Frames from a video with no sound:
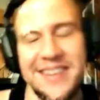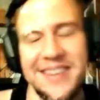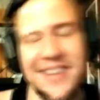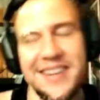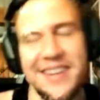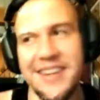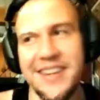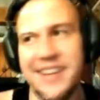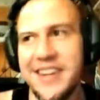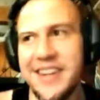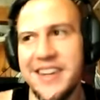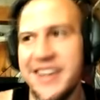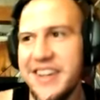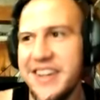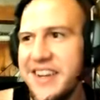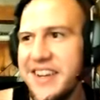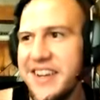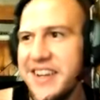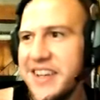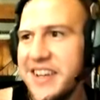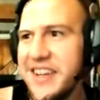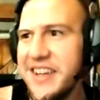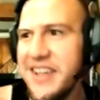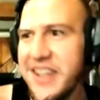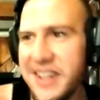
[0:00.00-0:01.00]
and, and, and
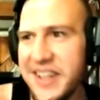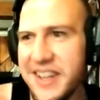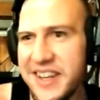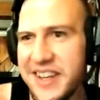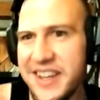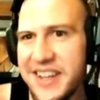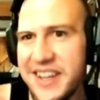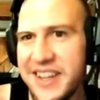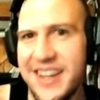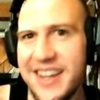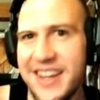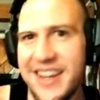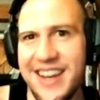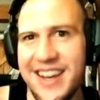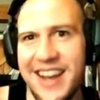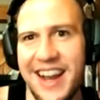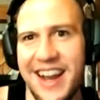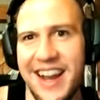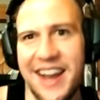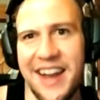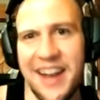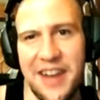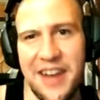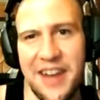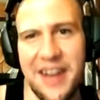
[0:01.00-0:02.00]
learn
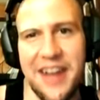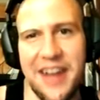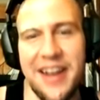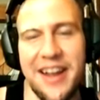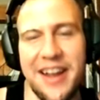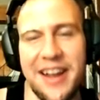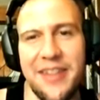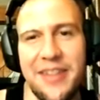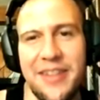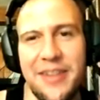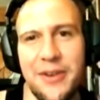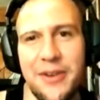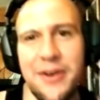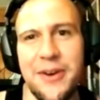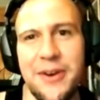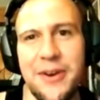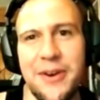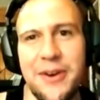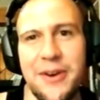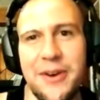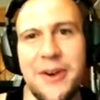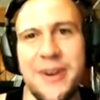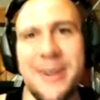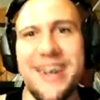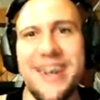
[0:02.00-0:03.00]
and learn where
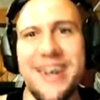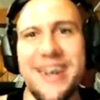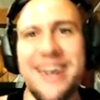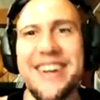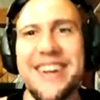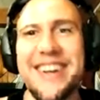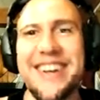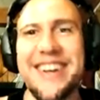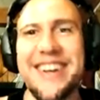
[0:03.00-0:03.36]
you end up on the